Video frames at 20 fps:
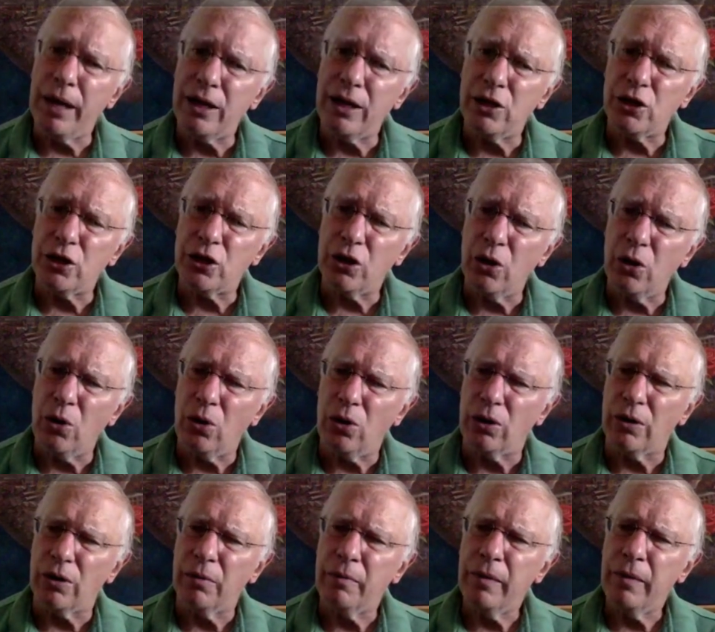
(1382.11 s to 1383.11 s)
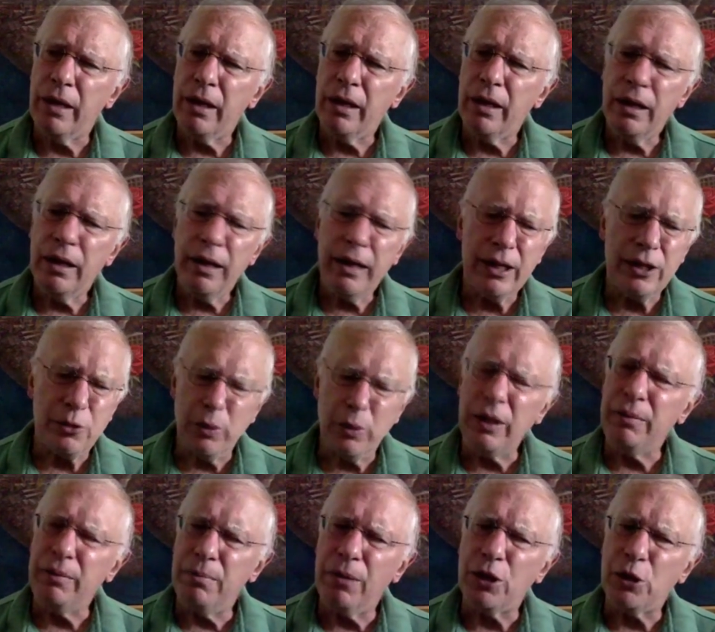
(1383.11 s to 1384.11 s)
man's gold. It's
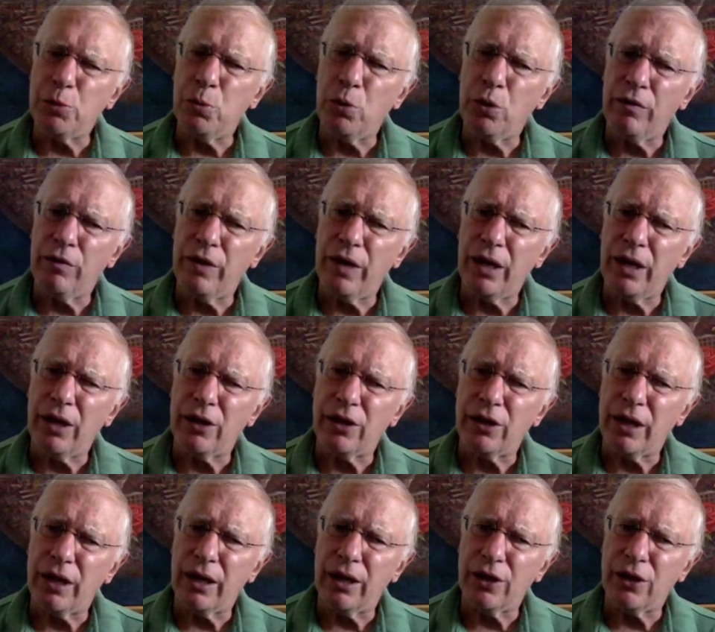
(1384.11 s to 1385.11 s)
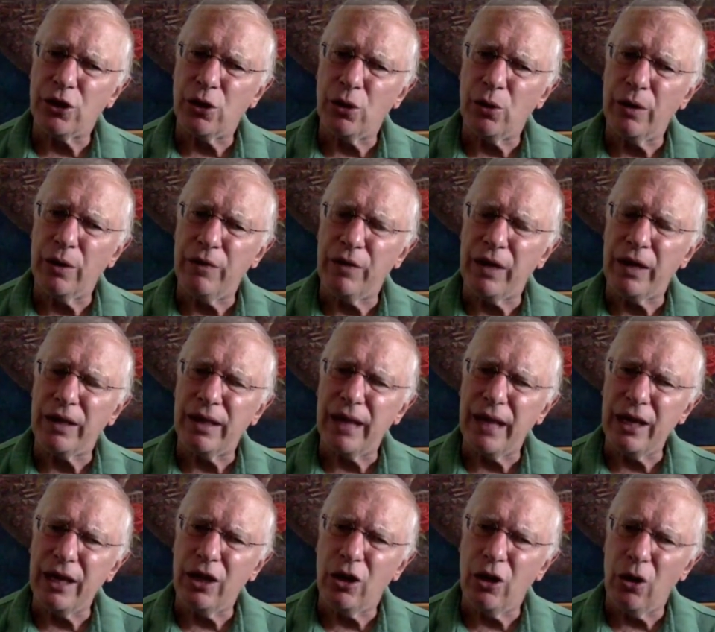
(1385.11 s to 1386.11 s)
really much more volatile. So if I
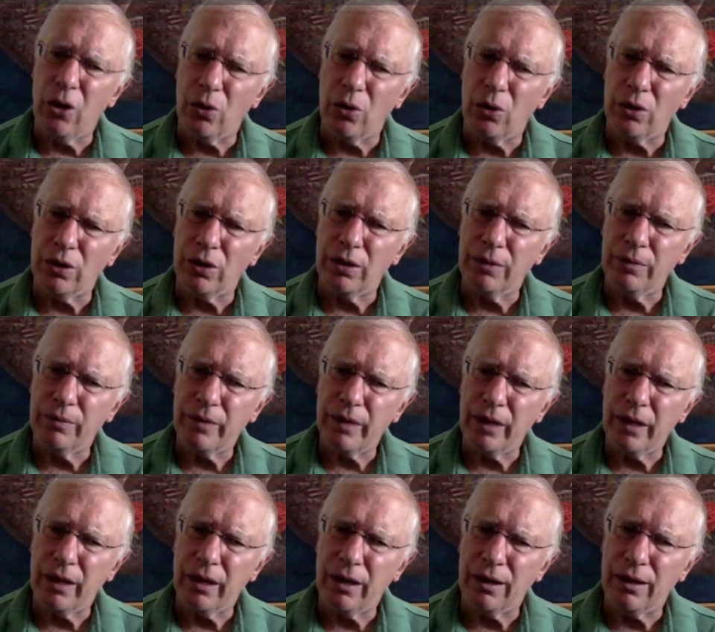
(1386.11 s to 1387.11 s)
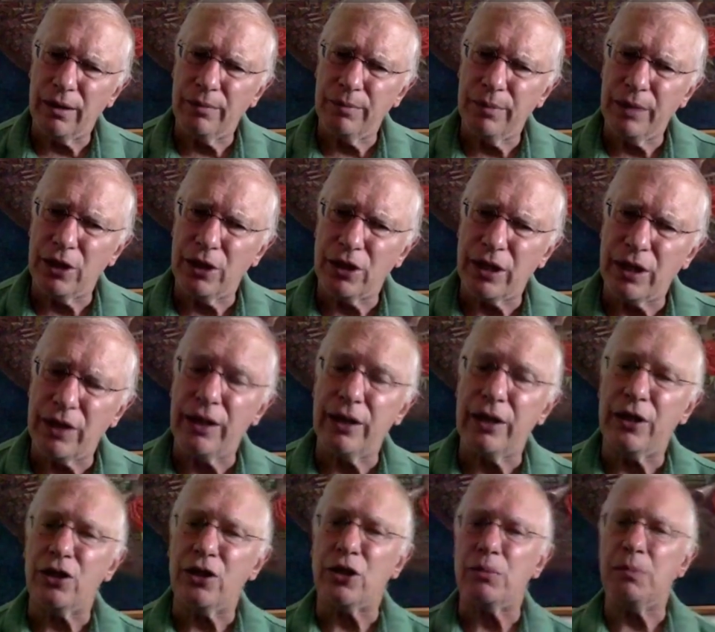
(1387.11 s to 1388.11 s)
like gold, because I
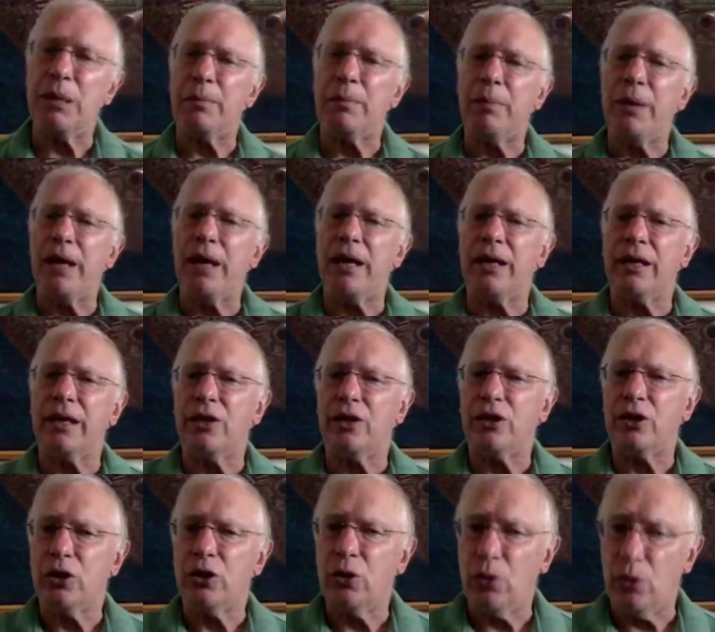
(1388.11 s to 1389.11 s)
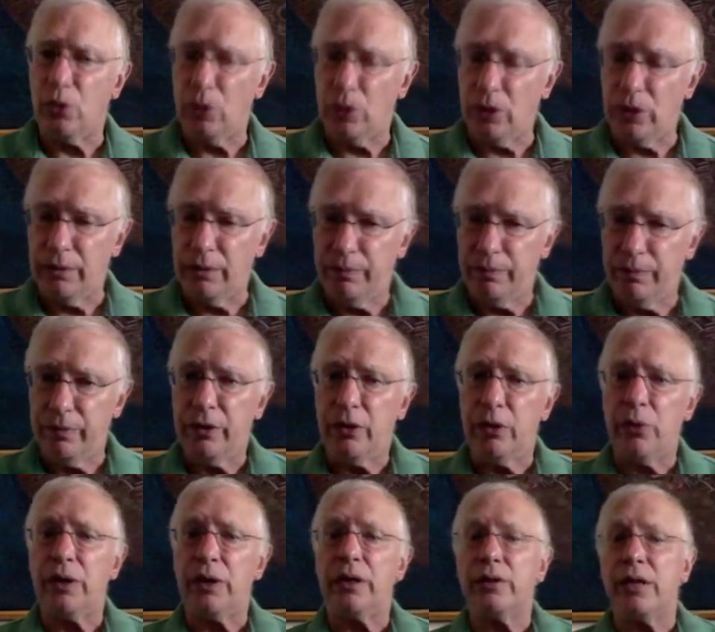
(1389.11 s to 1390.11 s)
think there's going to be a panic into gold
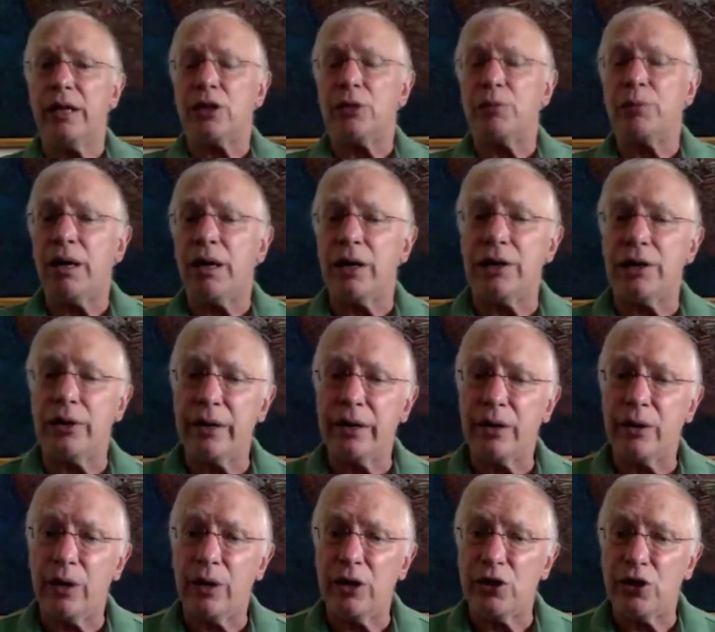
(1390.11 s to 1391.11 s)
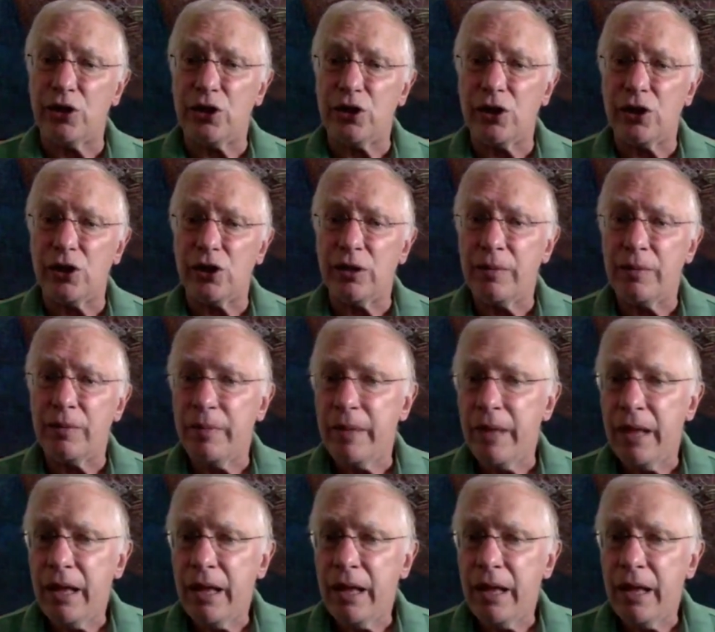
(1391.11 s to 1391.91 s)
during the next monetary crisis,